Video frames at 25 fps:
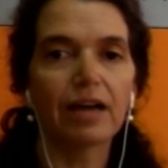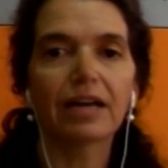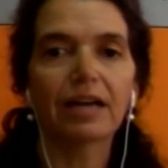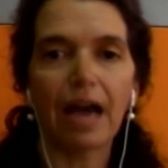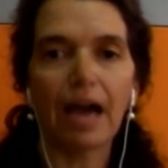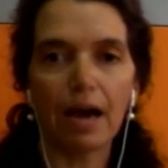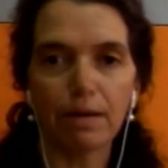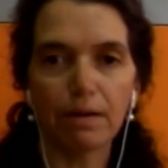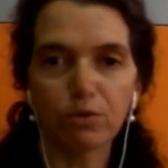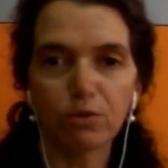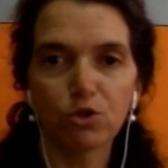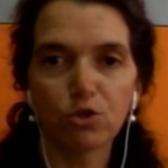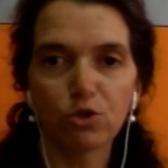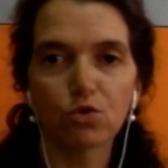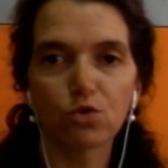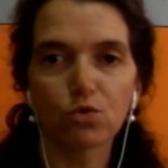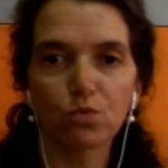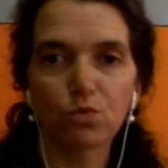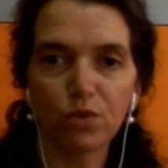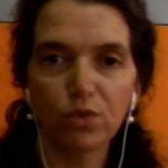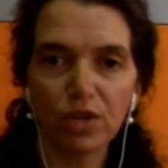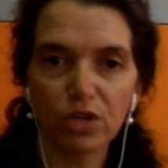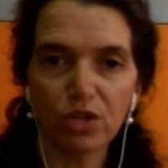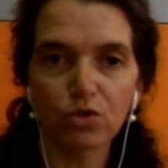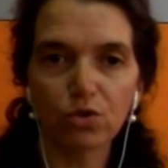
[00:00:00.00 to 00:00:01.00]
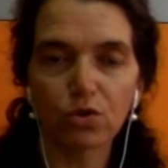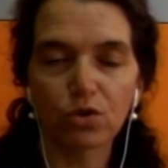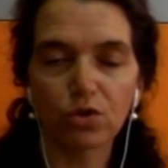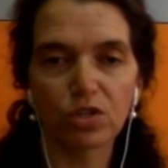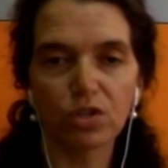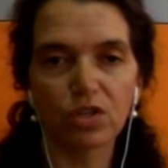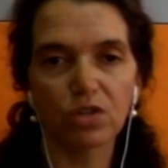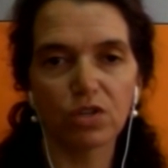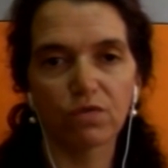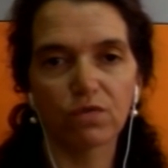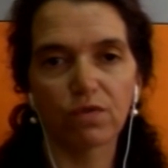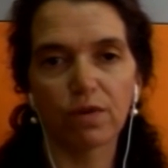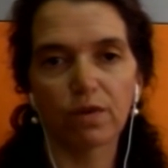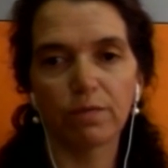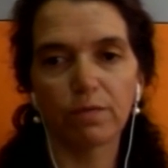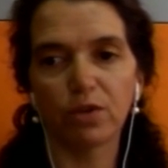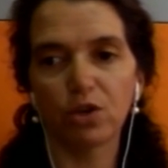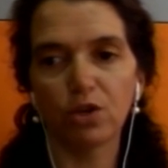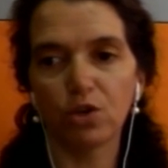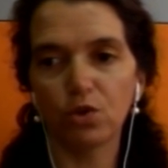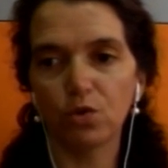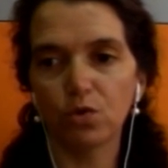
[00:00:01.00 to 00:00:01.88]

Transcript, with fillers: captures resources from the